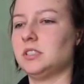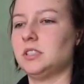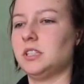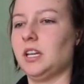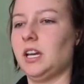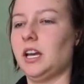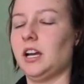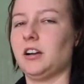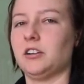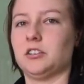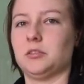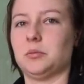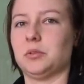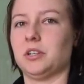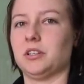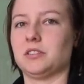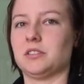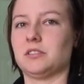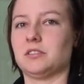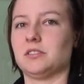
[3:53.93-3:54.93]
how to
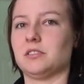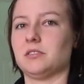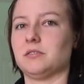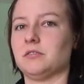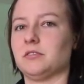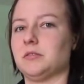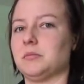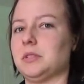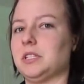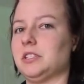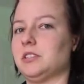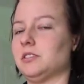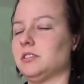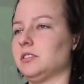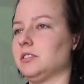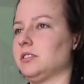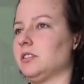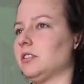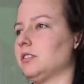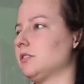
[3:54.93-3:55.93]
process their
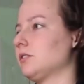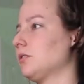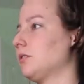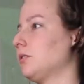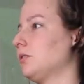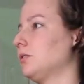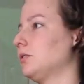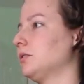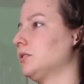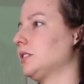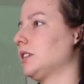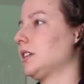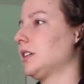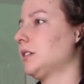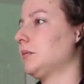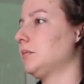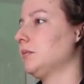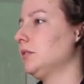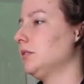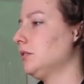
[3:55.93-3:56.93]
information. This whole
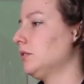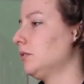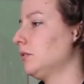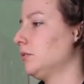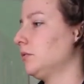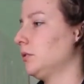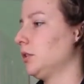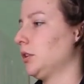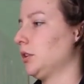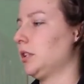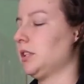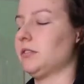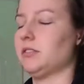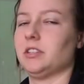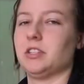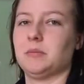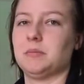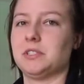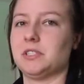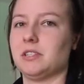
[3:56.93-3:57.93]
time we're
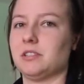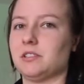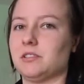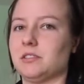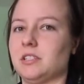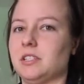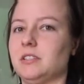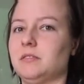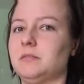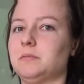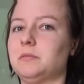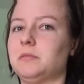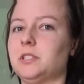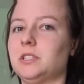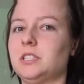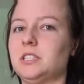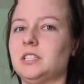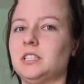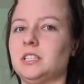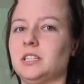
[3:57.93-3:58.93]
giving them sensory
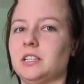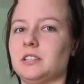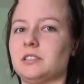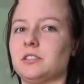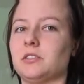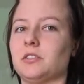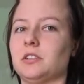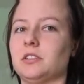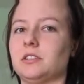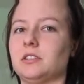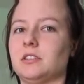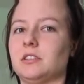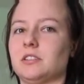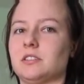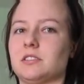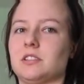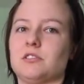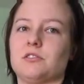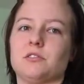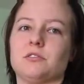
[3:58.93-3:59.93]
input, and that's going to their
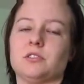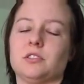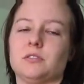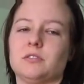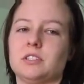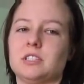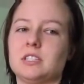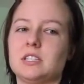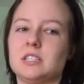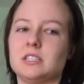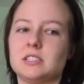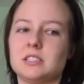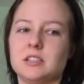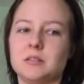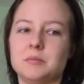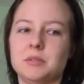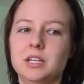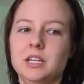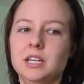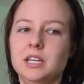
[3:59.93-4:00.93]
central nervous
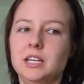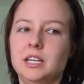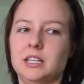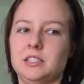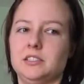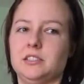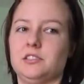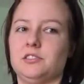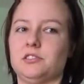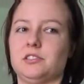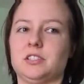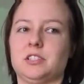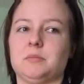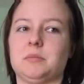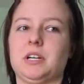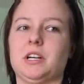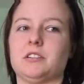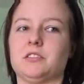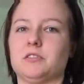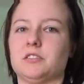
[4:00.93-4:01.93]
system and teaching
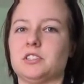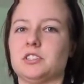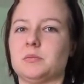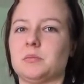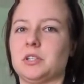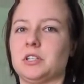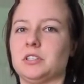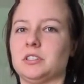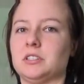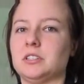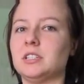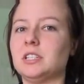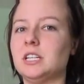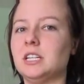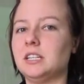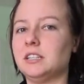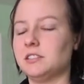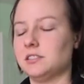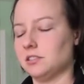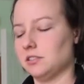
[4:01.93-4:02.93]
them how to respond
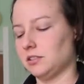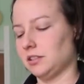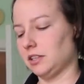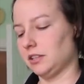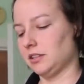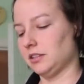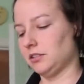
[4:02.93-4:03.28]
so that they